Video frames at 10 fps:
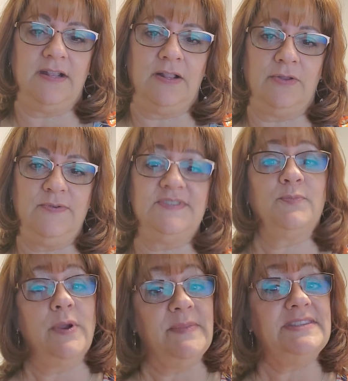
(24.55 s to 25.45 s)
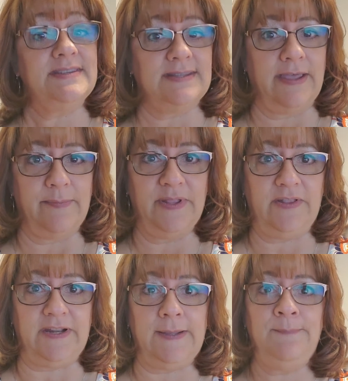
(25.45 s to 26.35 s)
includes premises
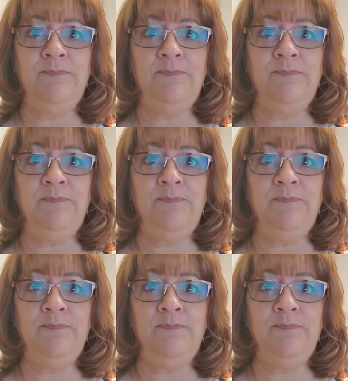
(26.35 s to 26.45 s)
liability,